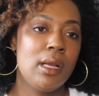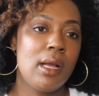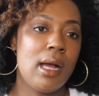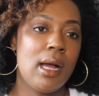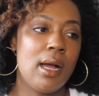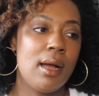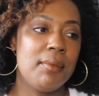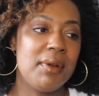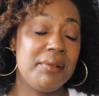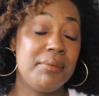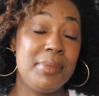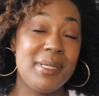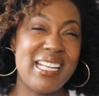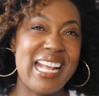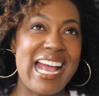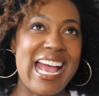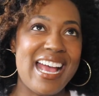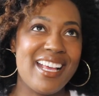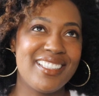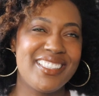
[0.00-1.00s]
I've been
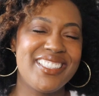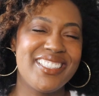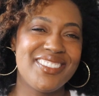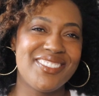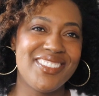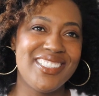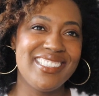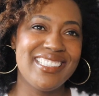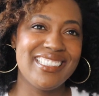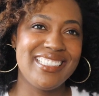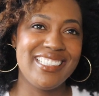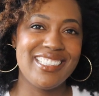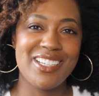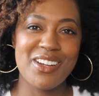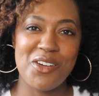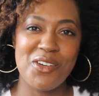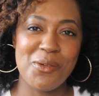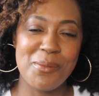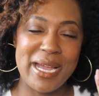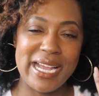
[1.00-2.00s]
asked recently to
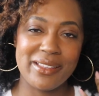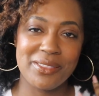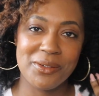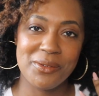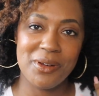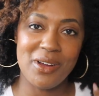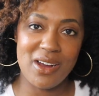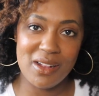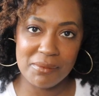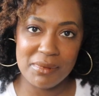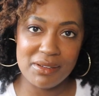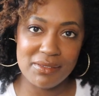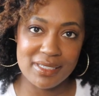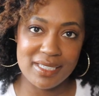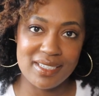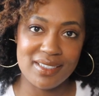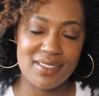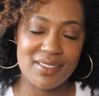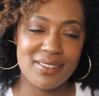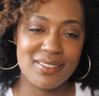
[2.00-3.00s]
go back through all my
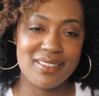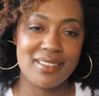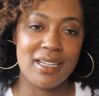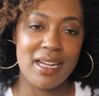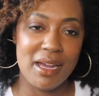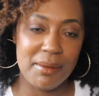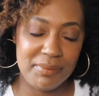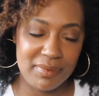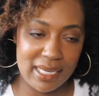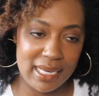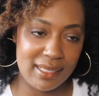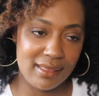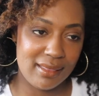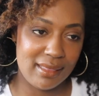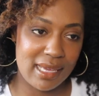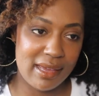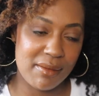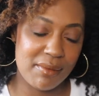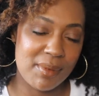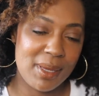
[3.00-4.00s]
videos and update
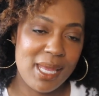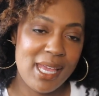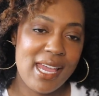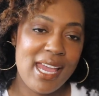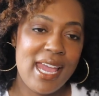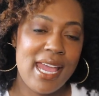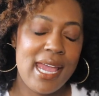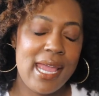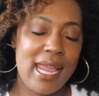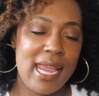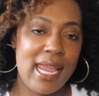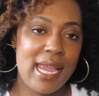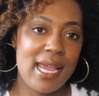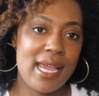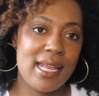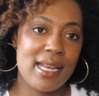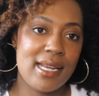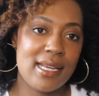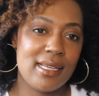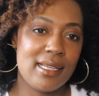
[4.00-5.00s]
them,
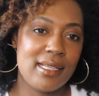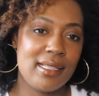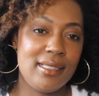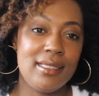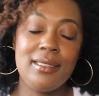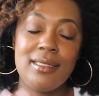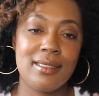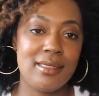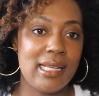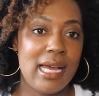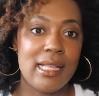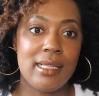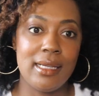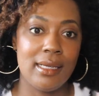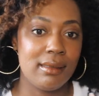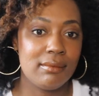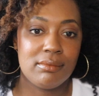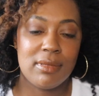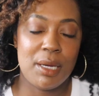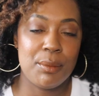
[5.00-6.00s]
and this is not
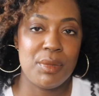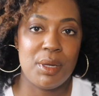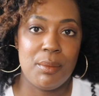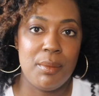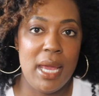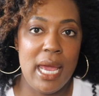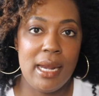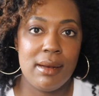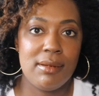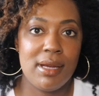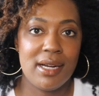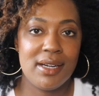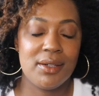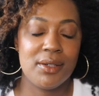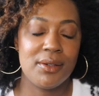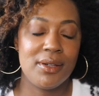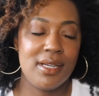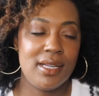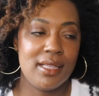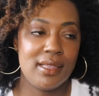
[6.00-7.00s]
like I'm not mad about it
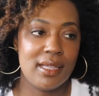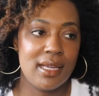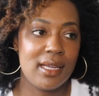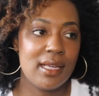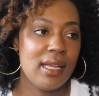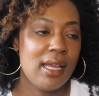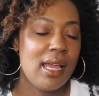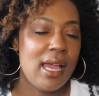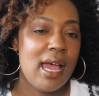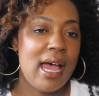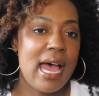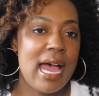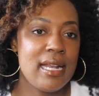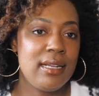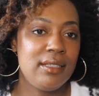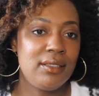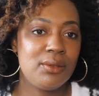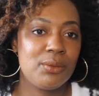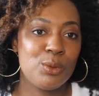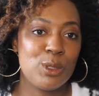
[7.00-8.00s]
or anything. I
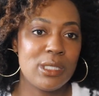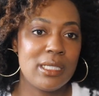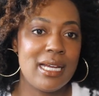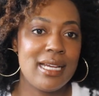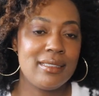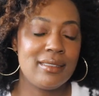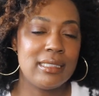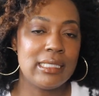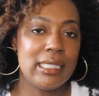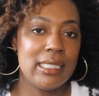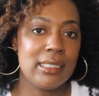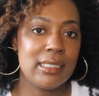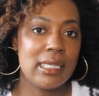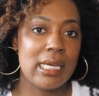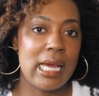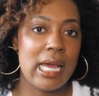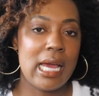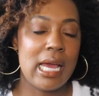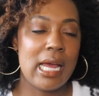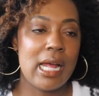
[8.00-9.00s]
just realized that
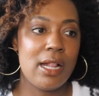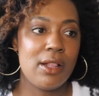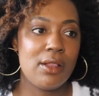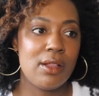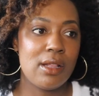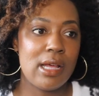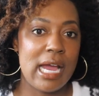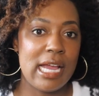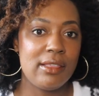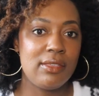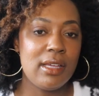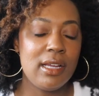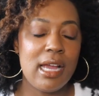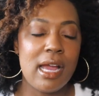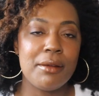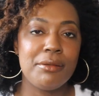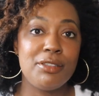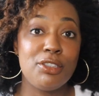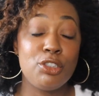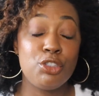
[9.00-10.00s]
I think
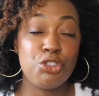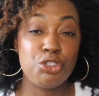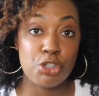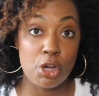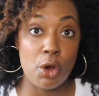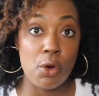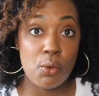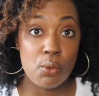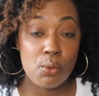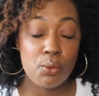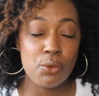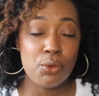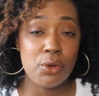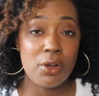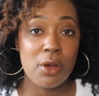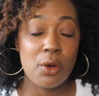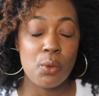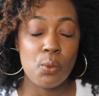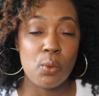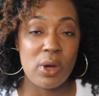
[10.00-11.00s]
I've shown
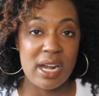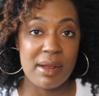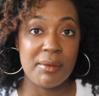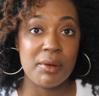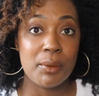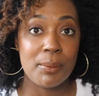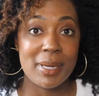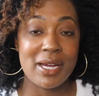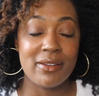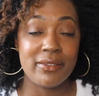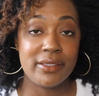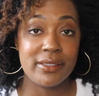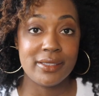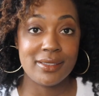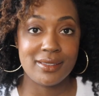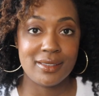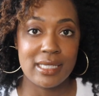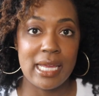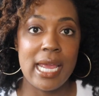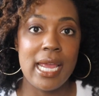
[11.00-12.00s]
what I'm about to
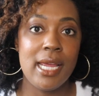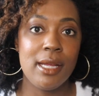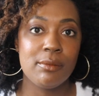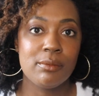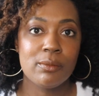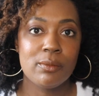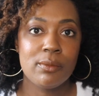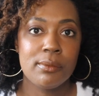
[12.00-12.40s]
say